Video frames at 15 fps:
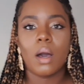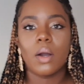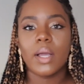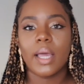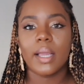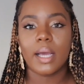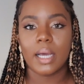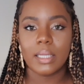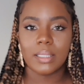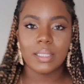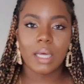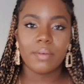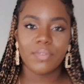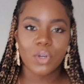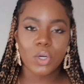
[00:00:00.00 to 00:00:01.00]
Okay guys,
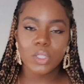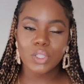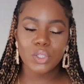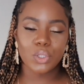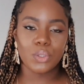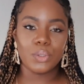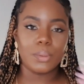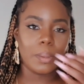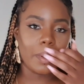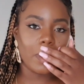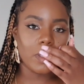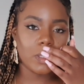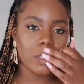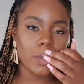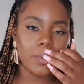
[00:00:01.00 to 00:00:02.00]
I forgot to
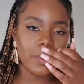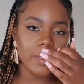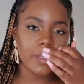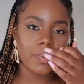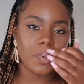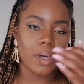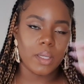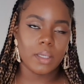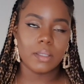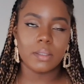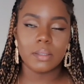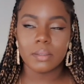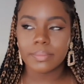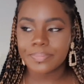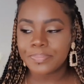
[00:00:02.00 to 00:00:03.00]
show this one
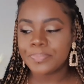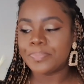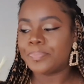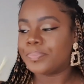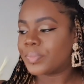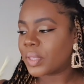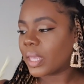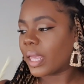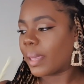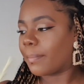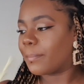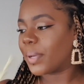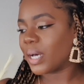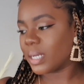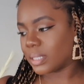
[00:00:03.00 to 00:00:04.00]

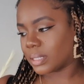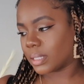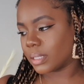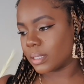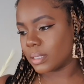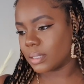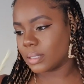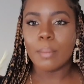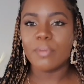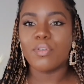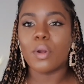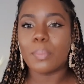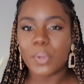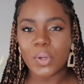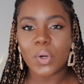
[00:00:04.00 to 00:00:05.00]
in person
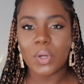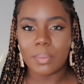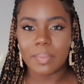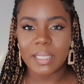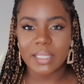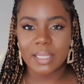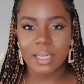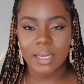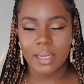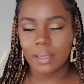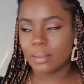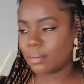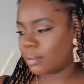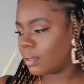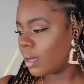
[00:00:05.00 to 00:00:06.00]
before I put it on
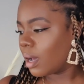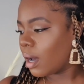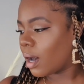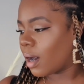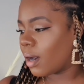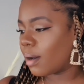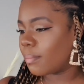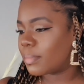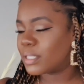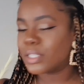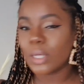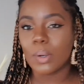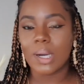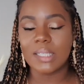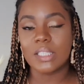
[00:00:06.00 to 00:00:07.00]
basically. Um,
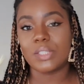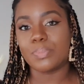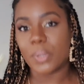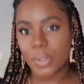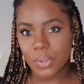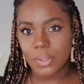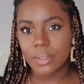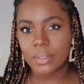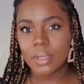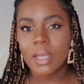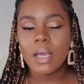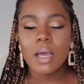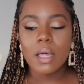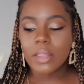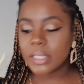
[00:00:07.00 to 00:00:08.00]
so I just put it on.
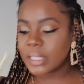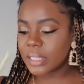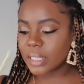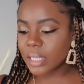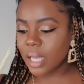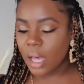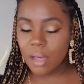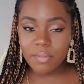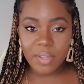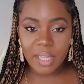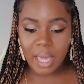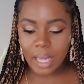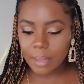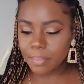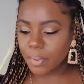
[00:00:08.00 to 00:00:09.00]
This is a Curvy
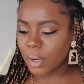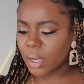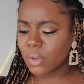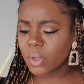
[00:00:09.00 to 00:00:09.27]
Kate bra.